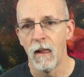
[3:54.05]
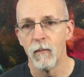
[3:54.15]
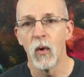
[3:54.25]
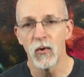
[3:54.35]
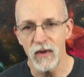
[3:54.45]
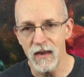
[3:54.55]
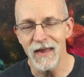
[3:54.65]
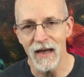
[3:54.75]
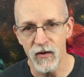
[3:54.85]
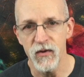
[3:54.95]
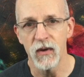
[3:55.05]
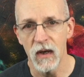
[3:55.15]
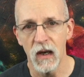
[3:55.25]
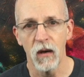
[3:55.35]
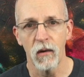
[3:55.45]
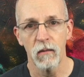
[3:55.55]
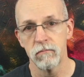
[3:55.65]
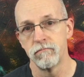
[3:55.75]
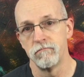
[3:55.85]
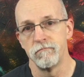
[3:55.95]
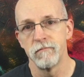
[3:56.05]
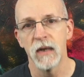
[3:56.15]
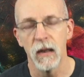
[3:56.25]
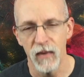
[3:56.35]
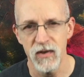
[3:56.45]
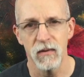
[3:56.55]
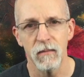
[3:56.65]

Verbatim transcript: multi-thousand dollar commission